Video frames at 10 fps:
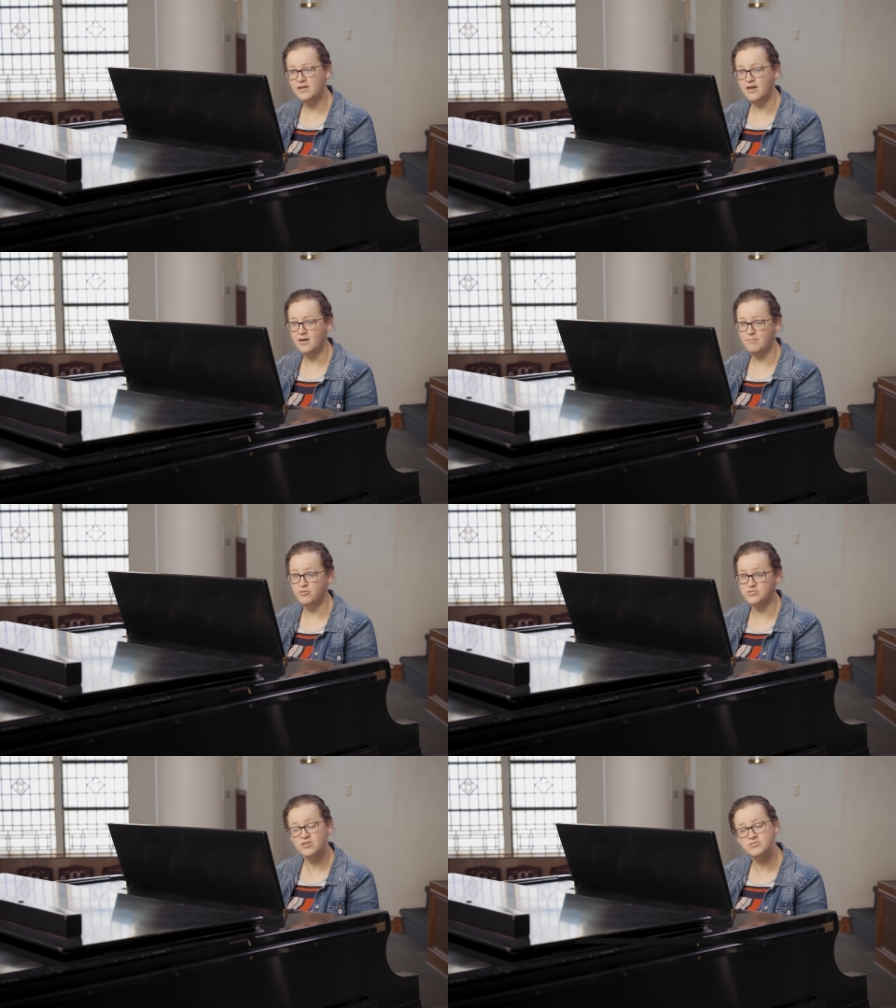Um,
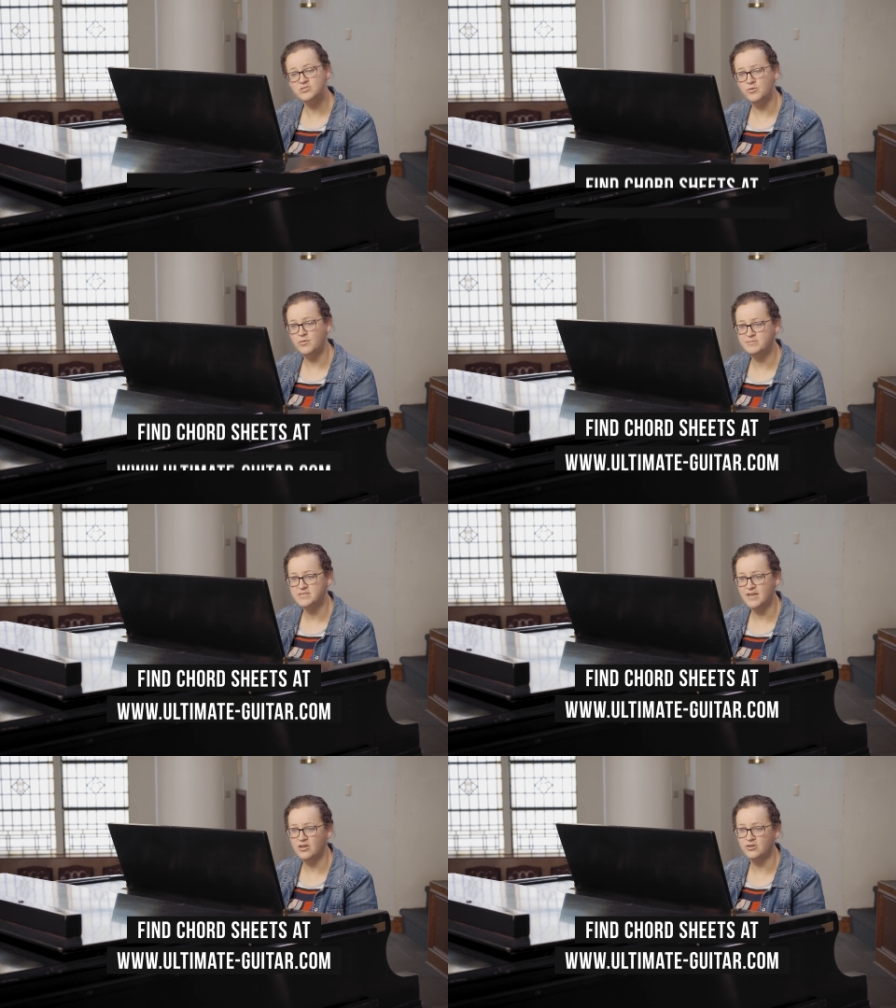there's also a
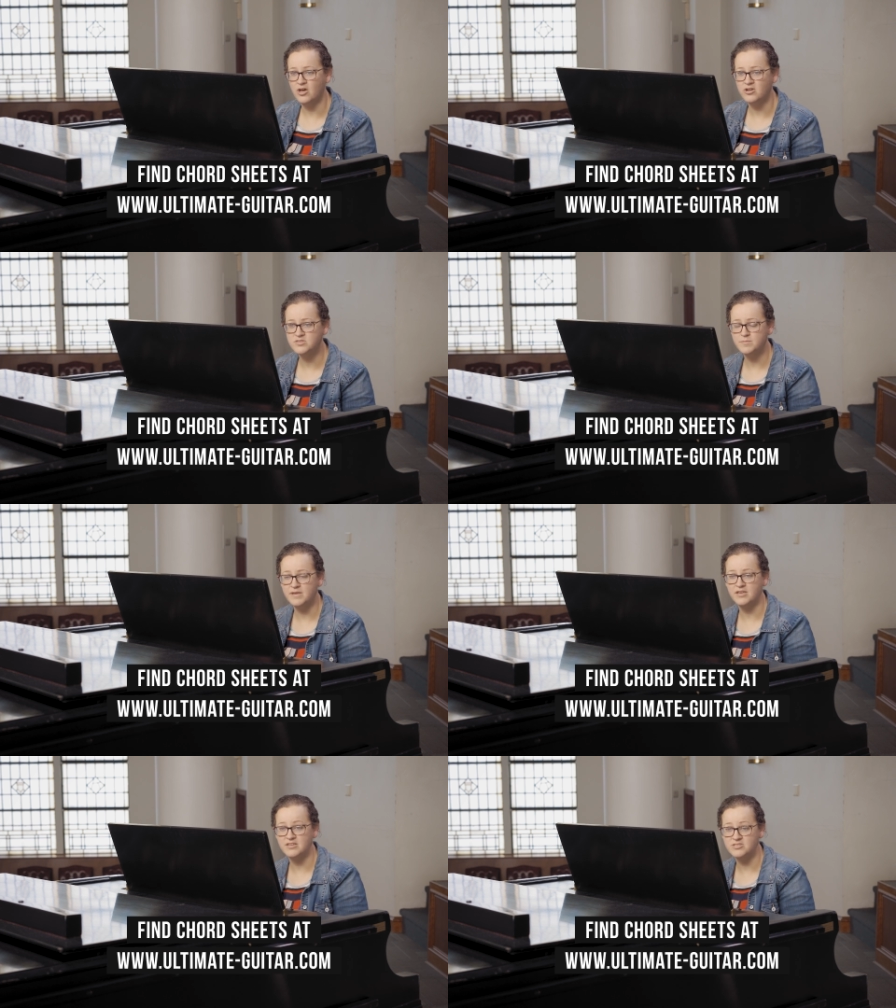website called
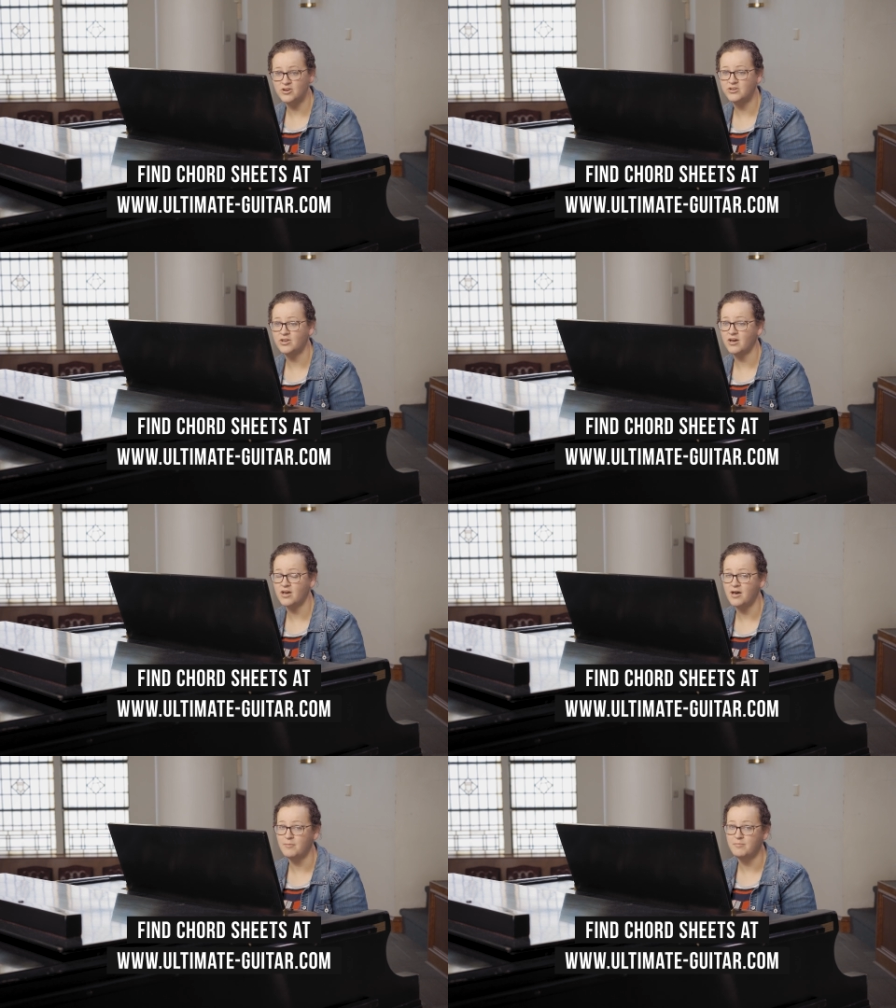
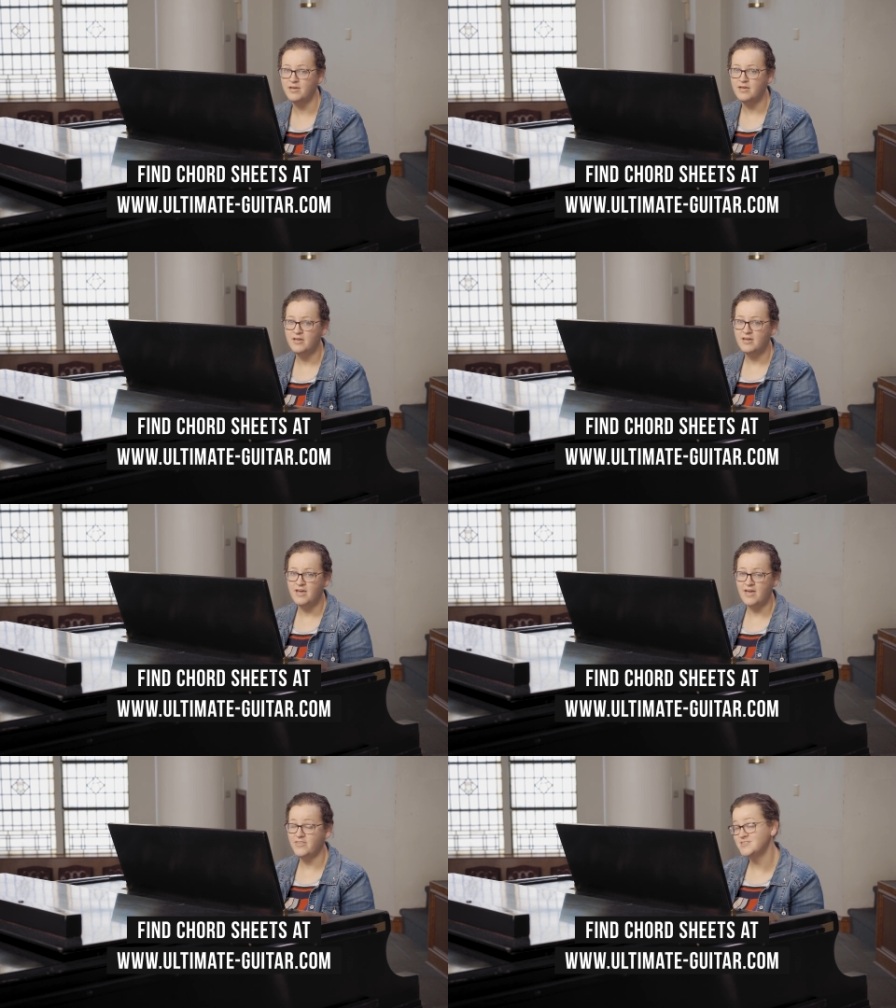ultimateguitar.com,
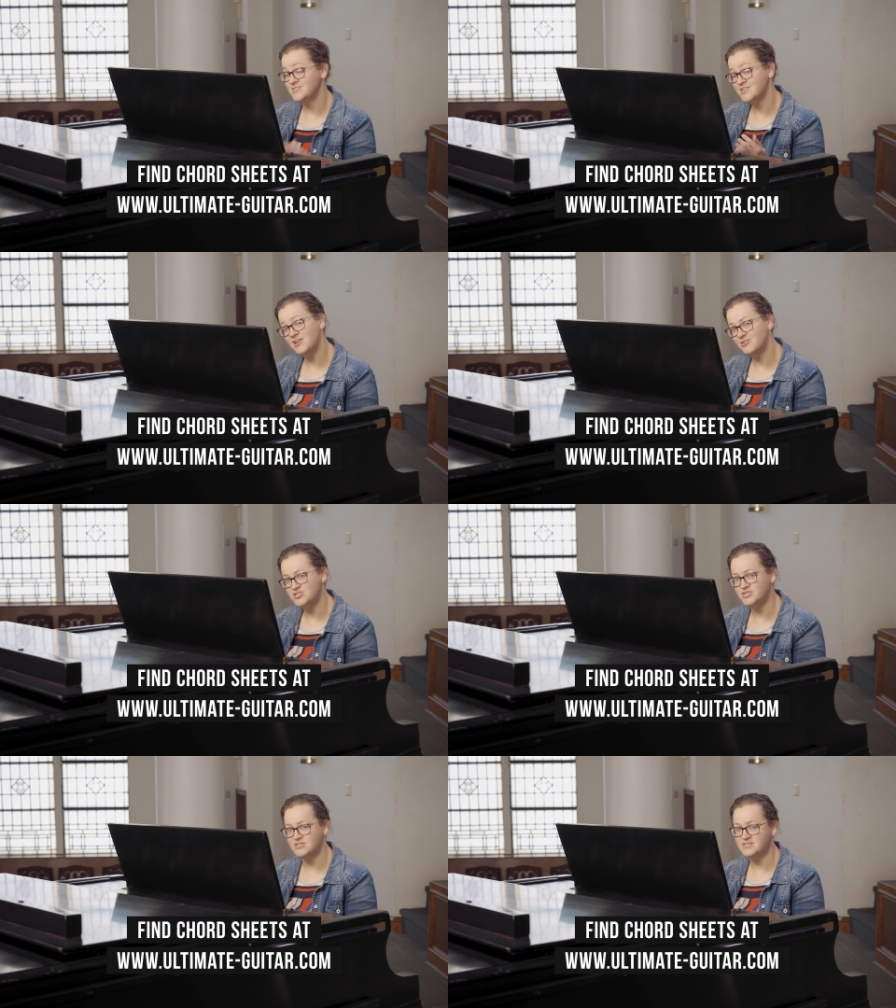and this is not a
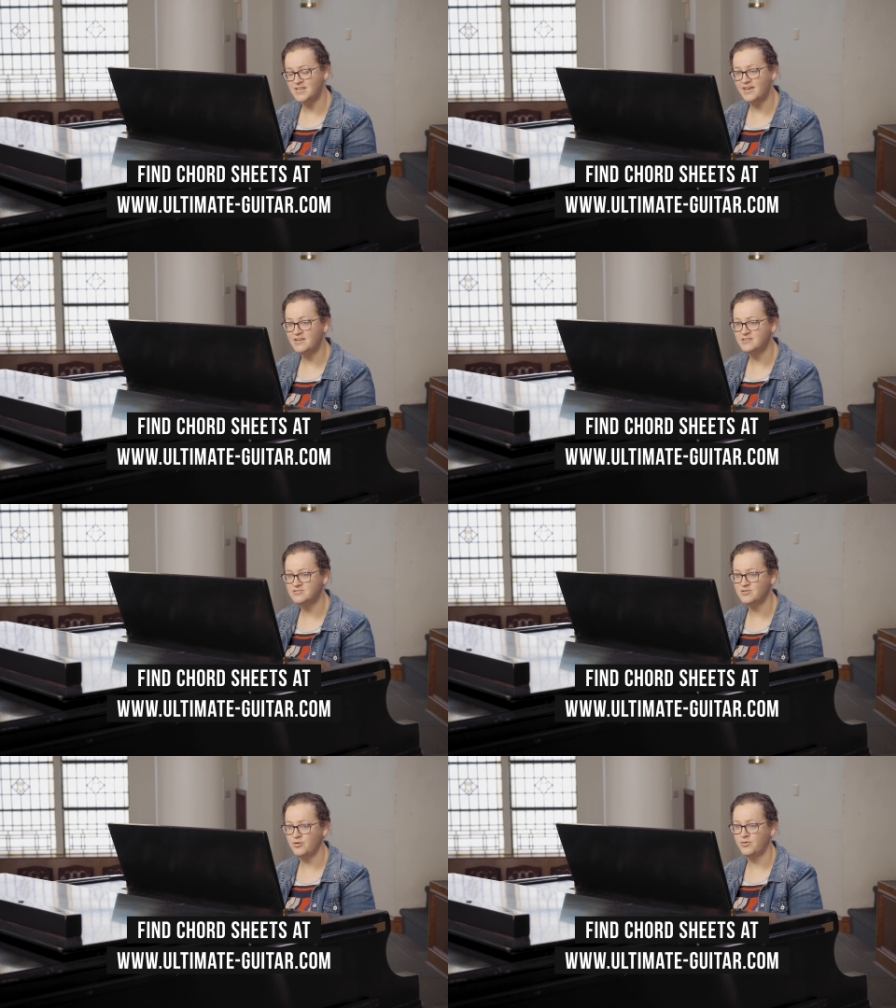Christian site,
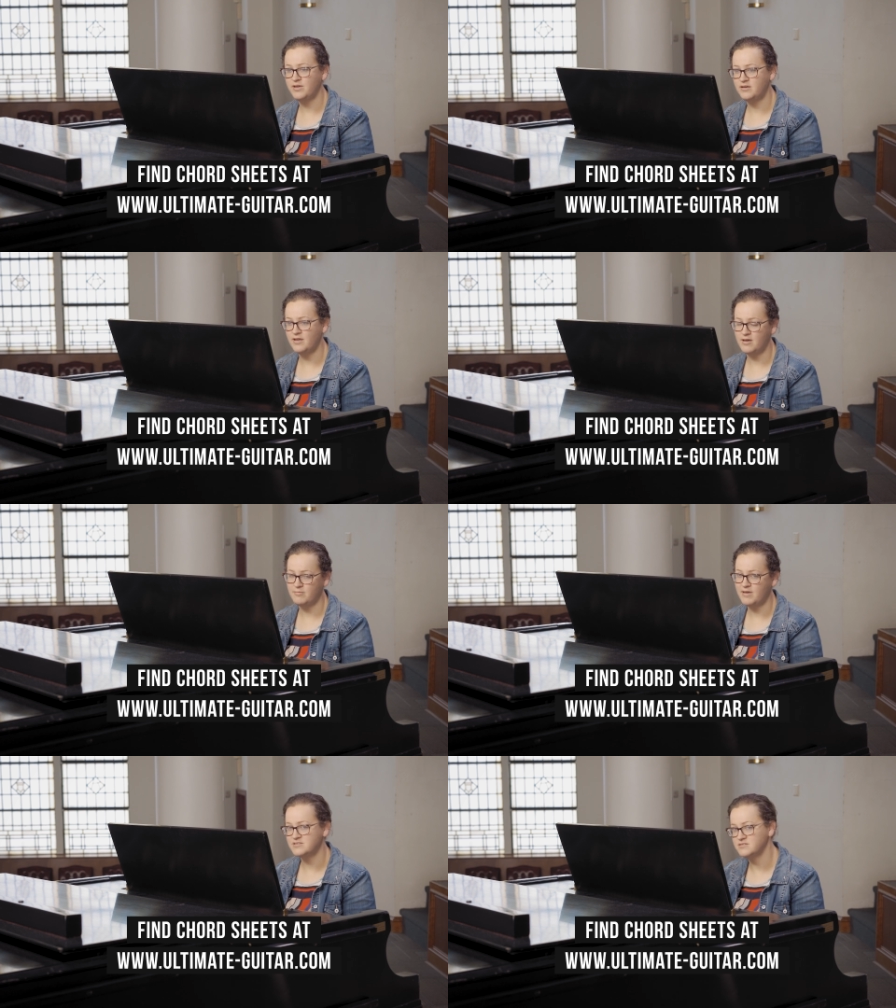so it
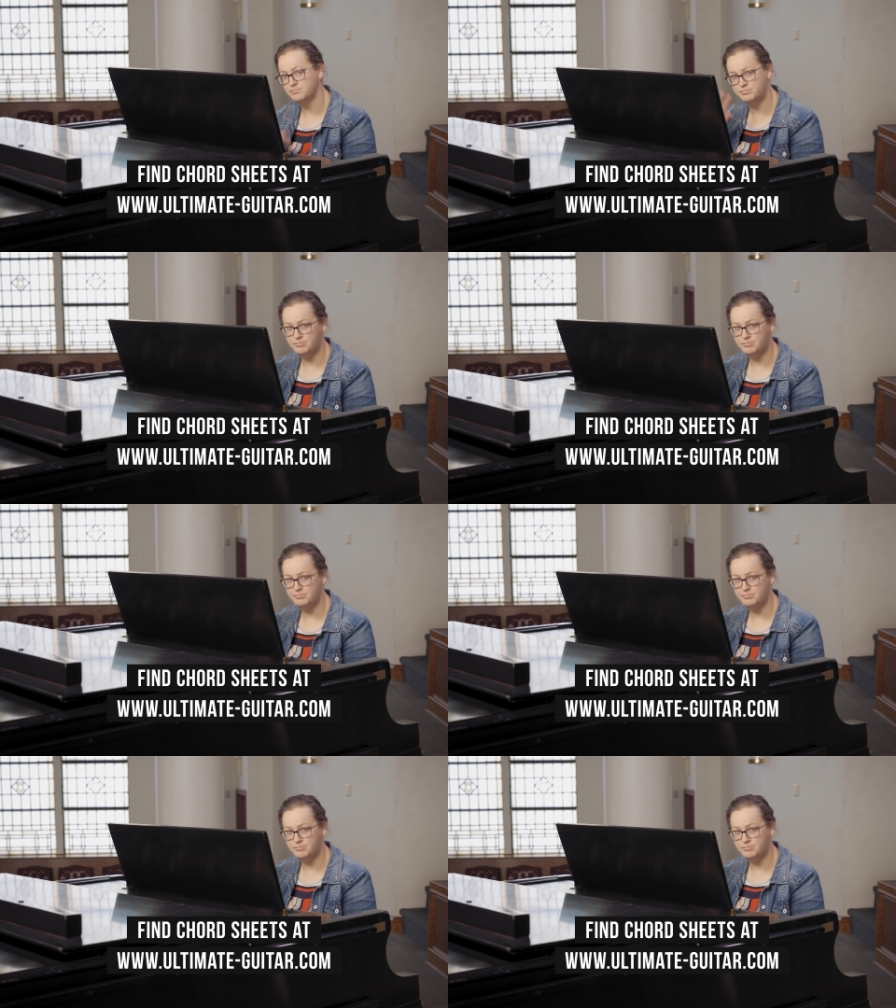um, has